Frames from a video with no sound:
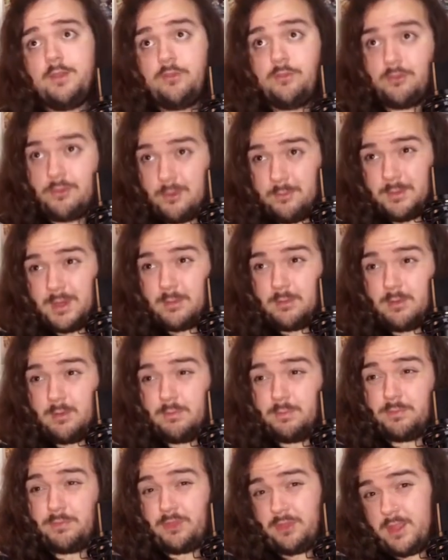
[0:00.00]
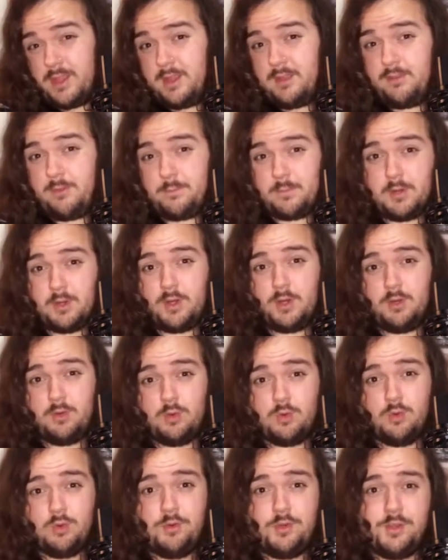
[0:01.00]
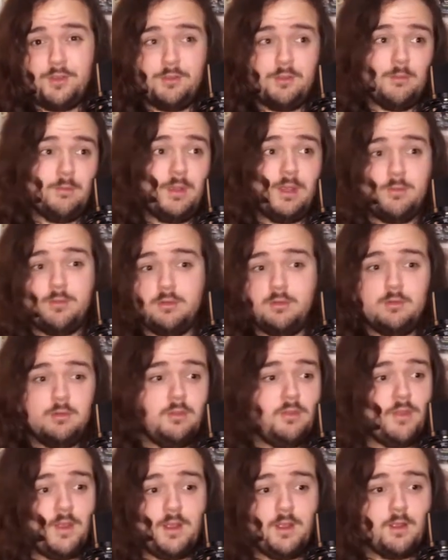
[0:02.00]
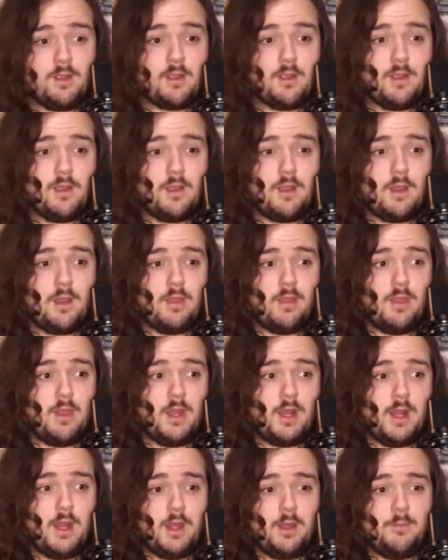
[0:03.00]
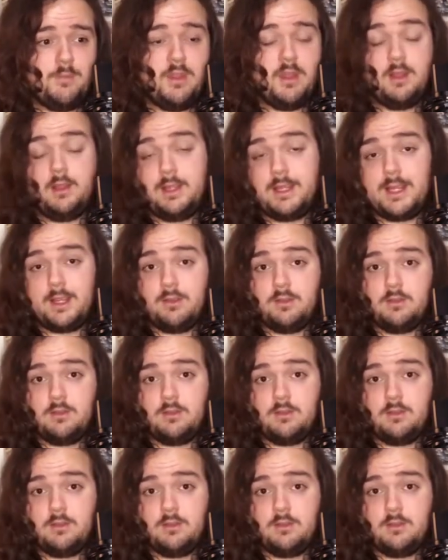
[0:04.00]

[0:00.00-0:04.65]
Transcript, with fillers: some people think it's purgatory, some people think that uh, that Link is